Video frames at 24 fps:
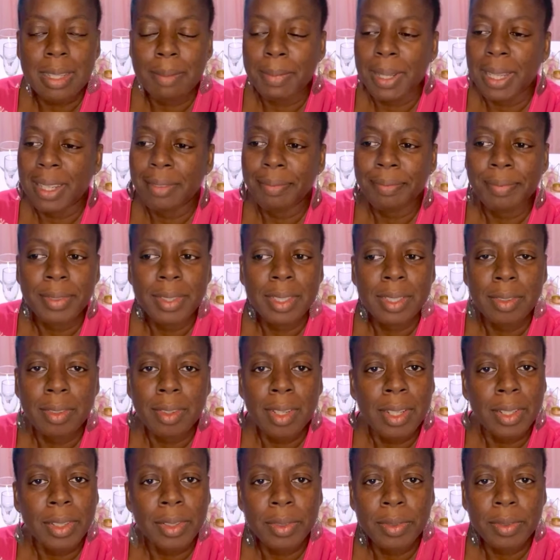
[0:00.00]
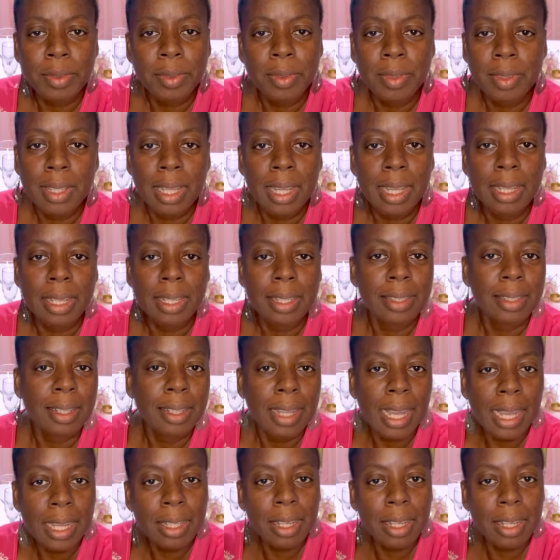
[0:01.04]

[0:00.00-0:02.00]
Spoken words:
I'm like, no, I